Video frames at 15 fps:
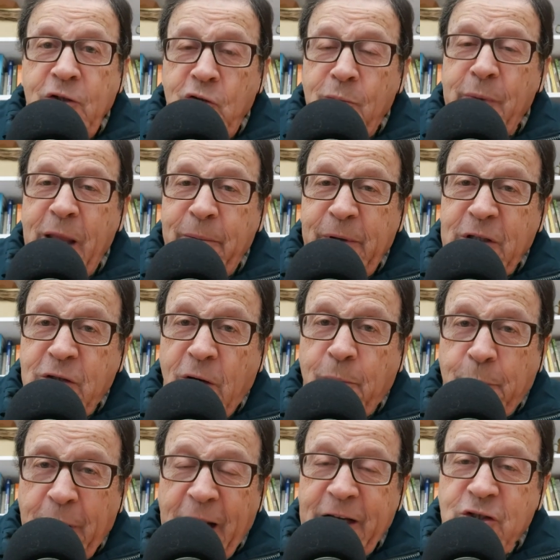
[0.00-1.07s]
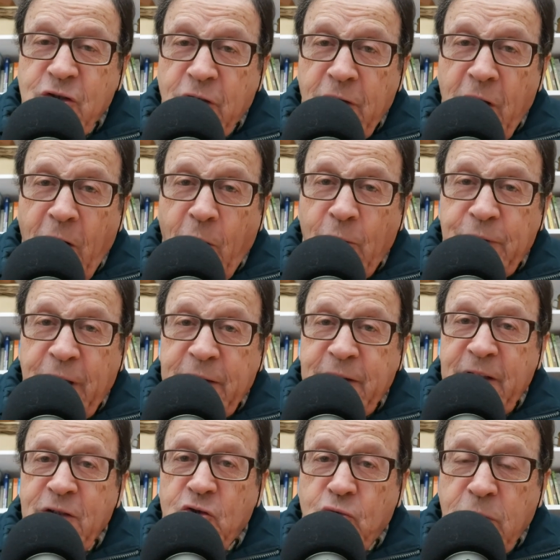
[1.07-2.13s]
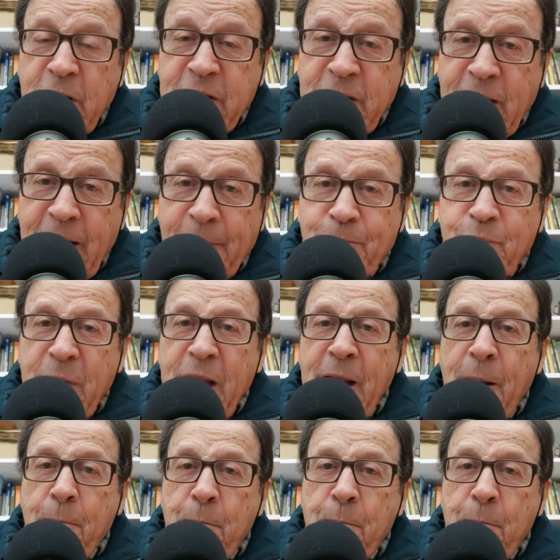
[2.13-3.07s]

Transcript: You may be surprised to know that in Switzerland,